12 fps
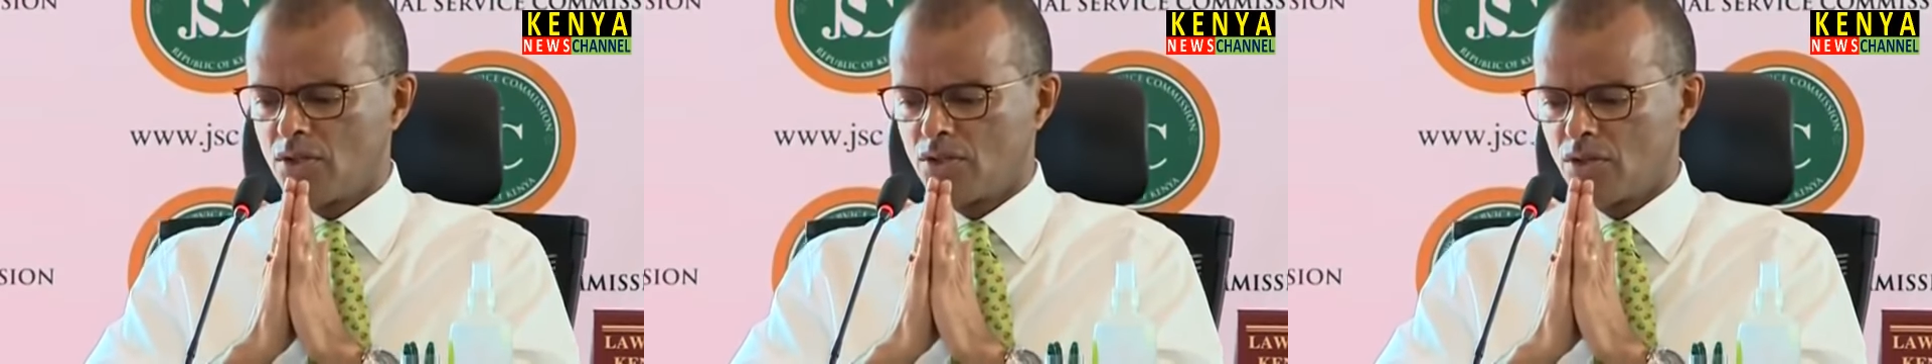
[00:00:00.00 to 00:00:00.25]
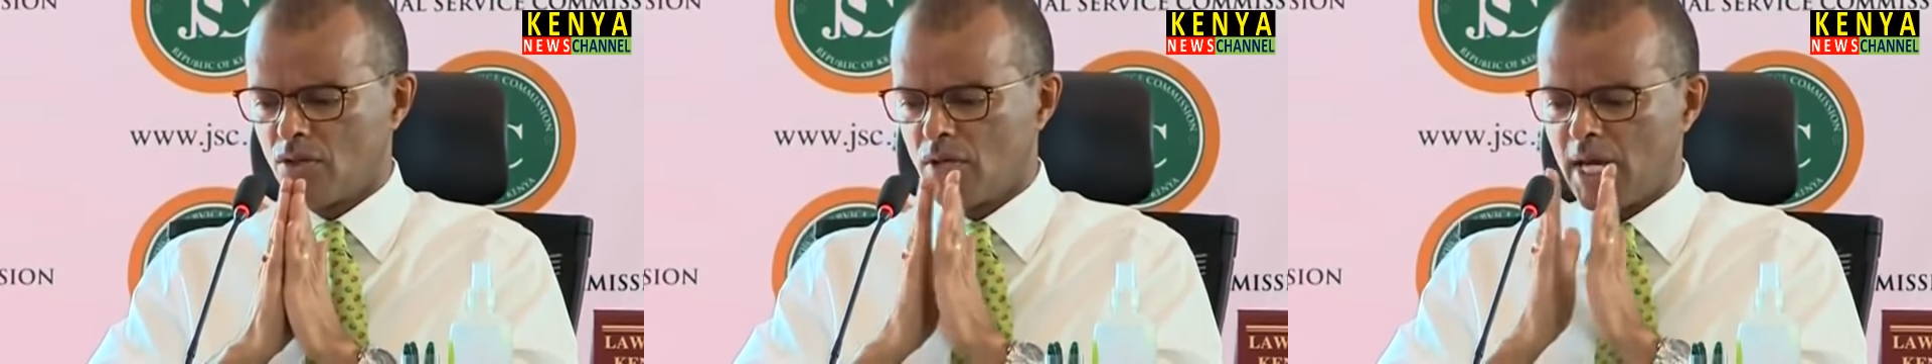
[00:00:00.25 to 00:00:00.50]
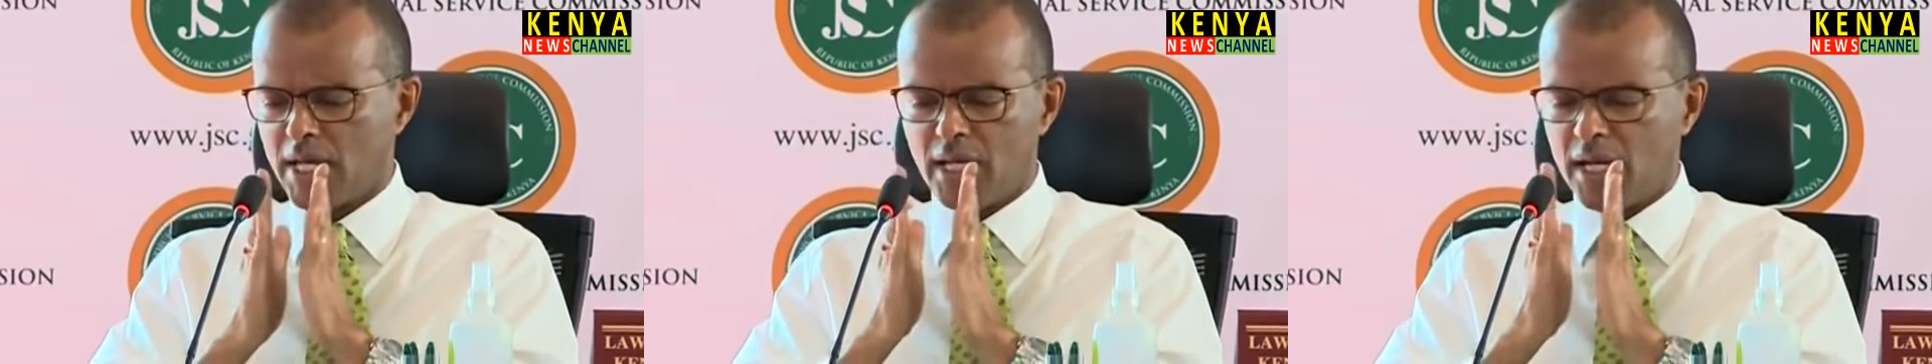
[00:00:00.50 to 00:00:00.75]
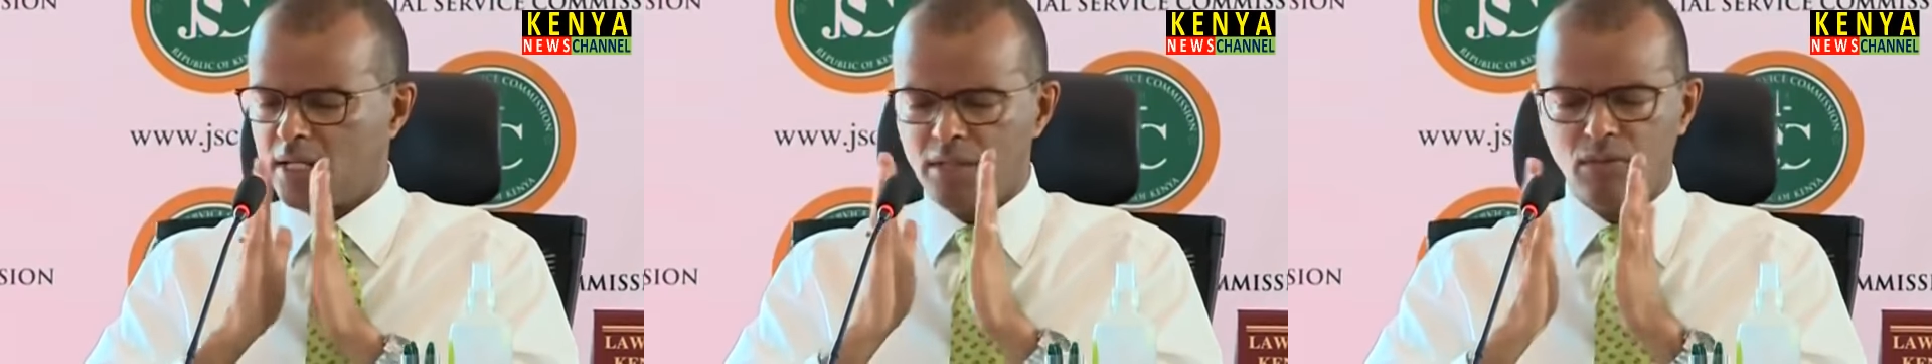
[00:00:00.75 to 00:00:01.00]
So
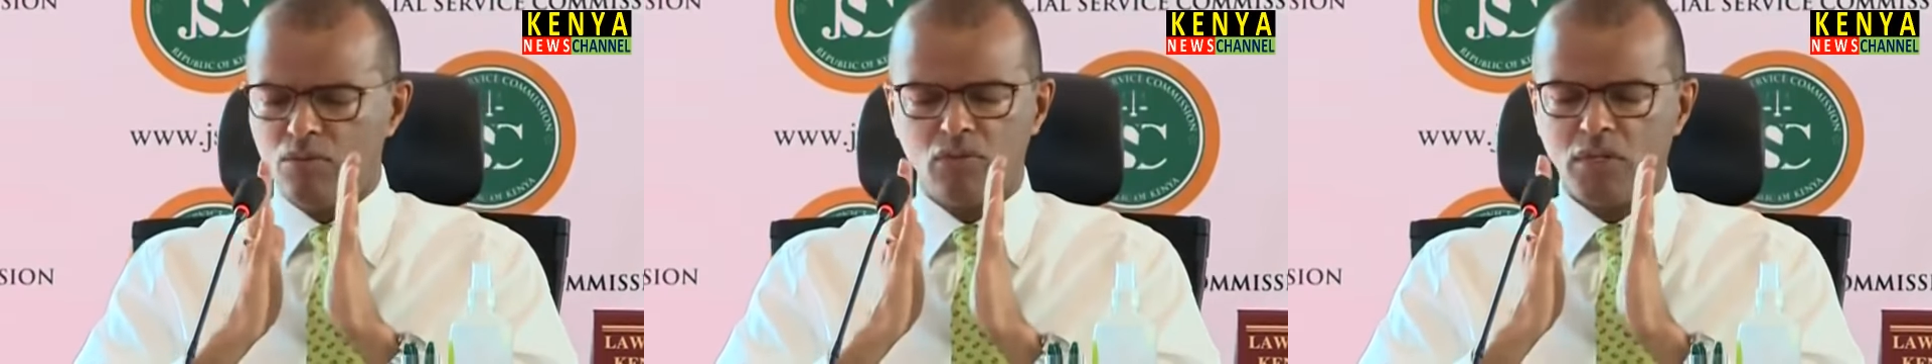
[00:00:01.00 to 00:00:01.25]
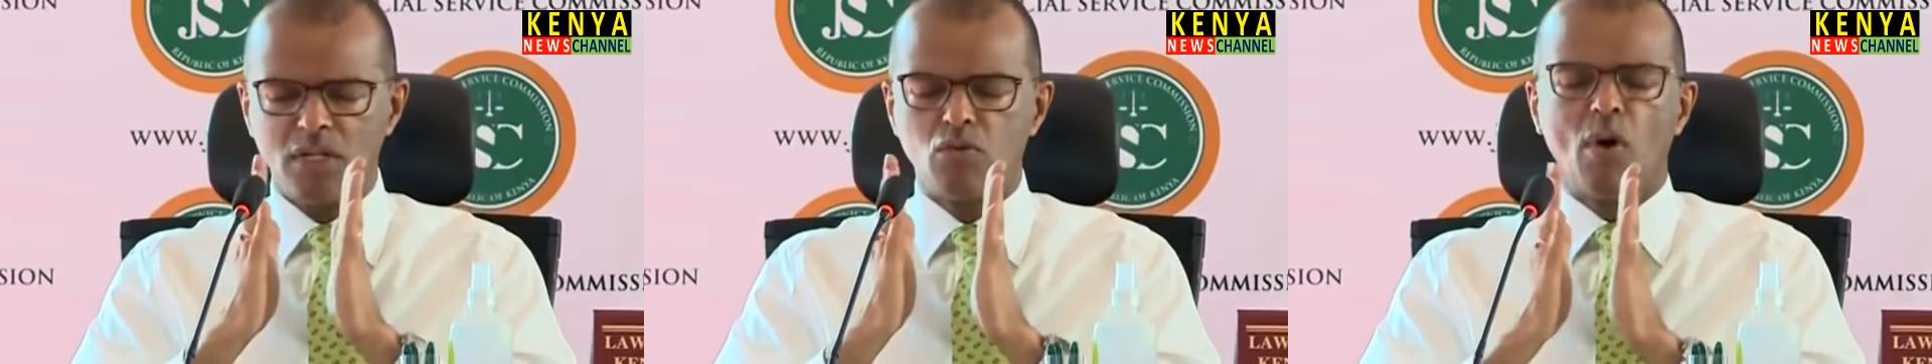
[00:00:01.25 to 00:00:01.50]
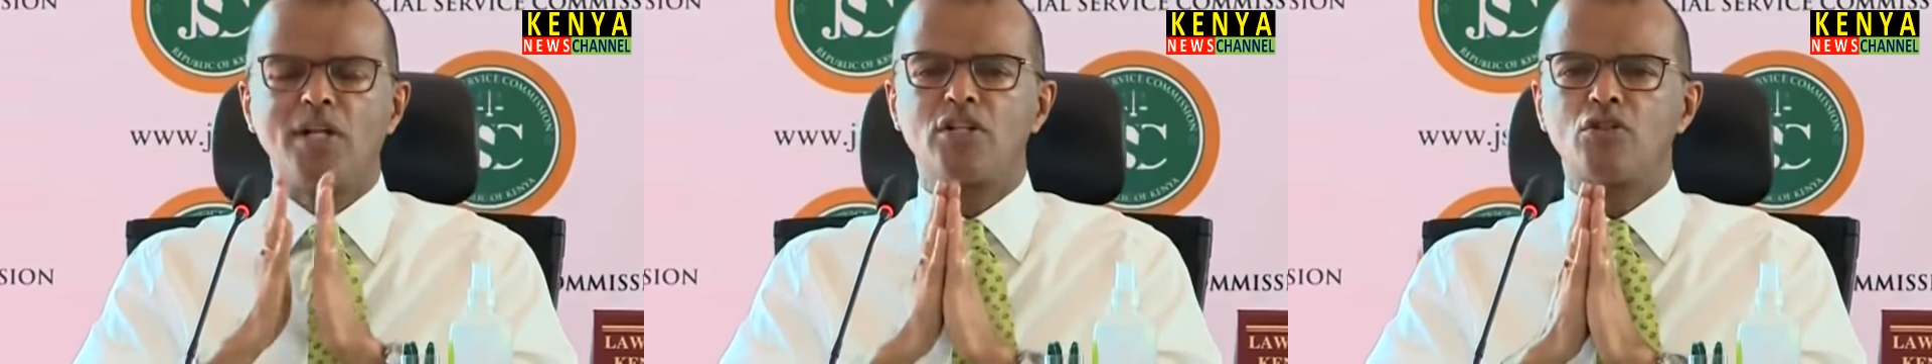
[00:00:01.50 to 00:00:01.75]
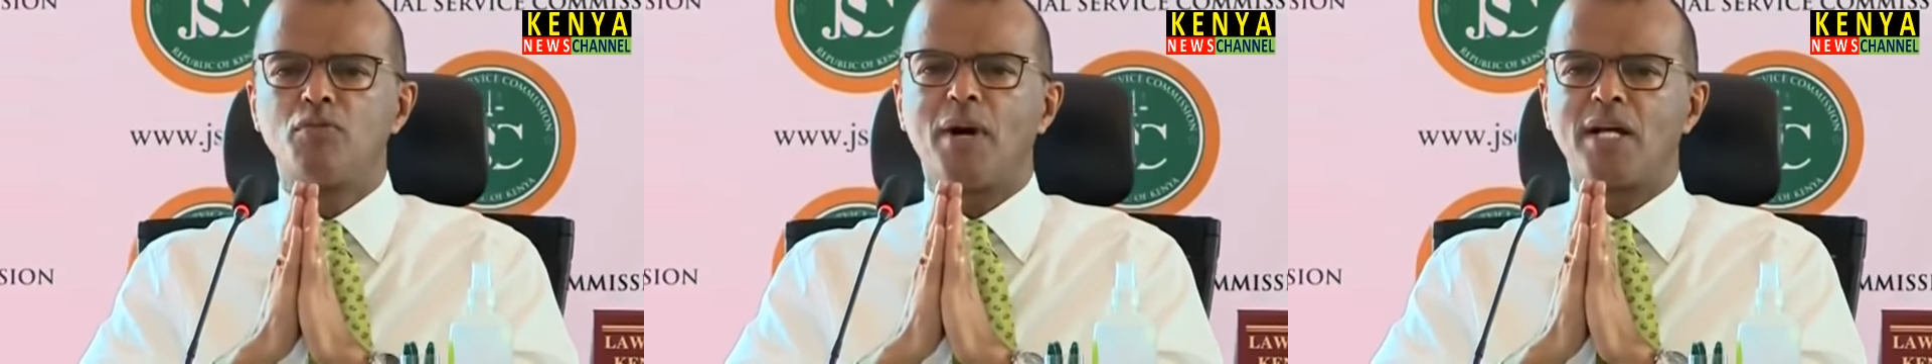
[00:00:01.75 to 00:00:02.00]
I wouldn't
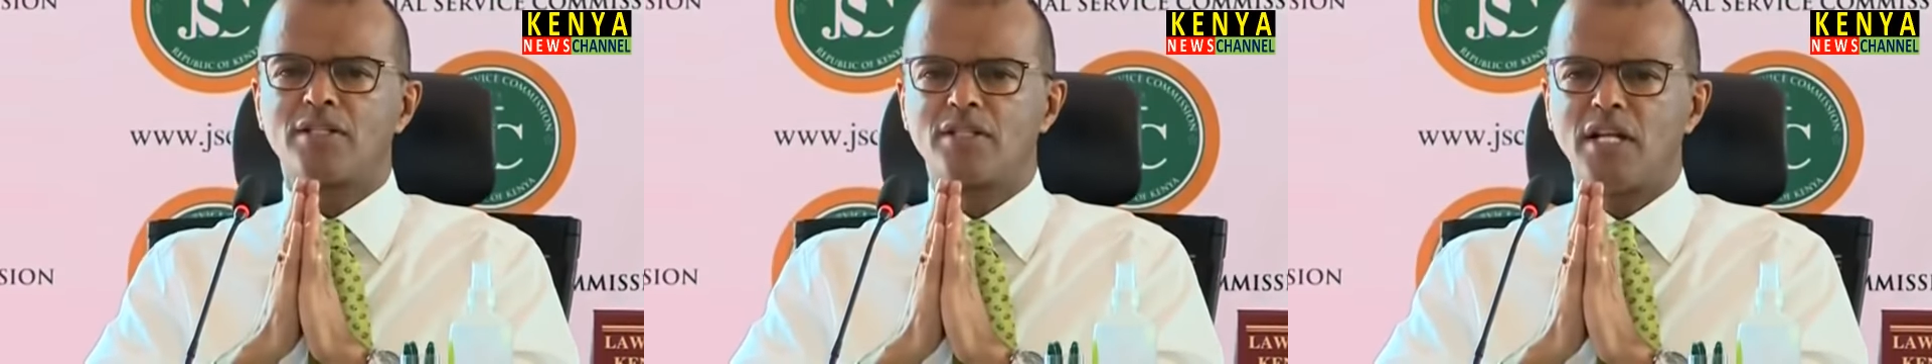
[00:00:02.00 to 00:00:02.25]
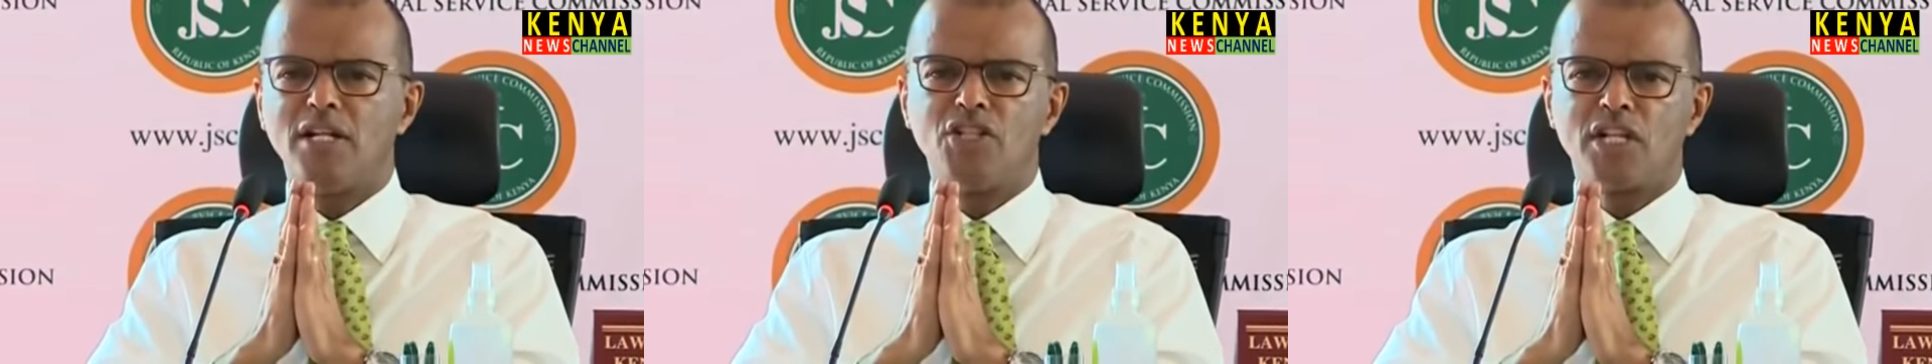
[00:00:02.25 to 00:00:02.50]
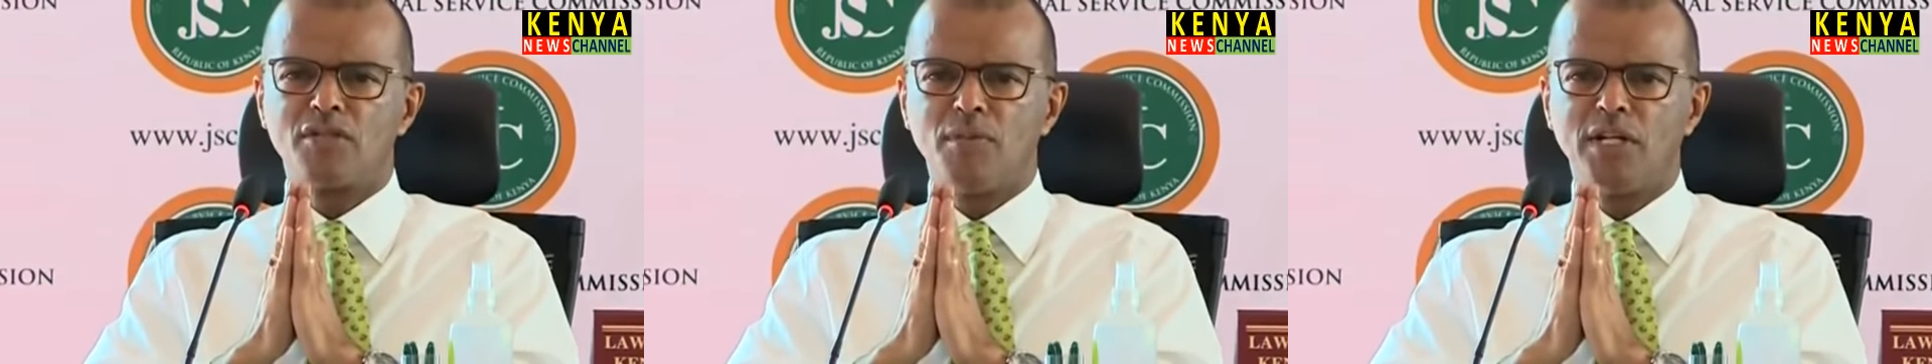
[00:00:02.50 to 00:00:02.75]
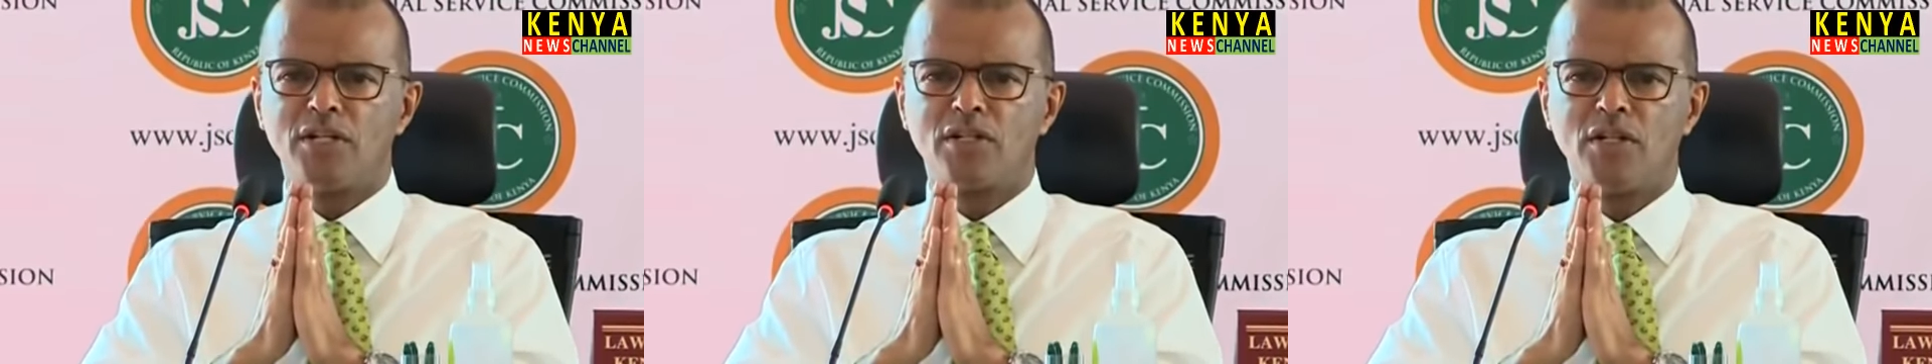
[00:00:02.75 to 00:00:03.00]
want to pass any
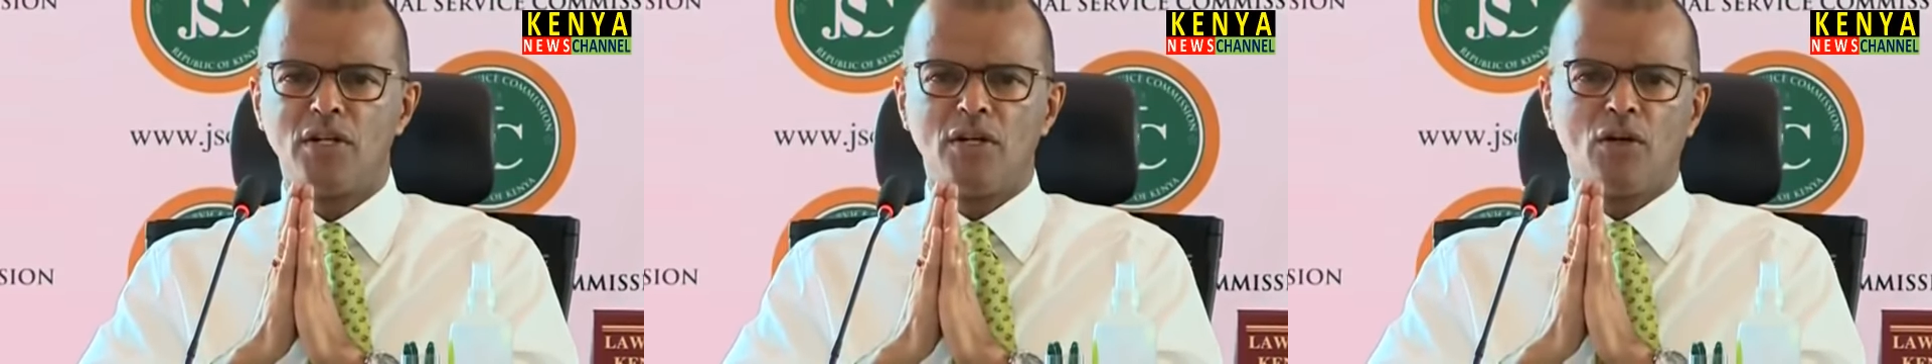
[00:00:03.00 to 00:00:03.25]
judgment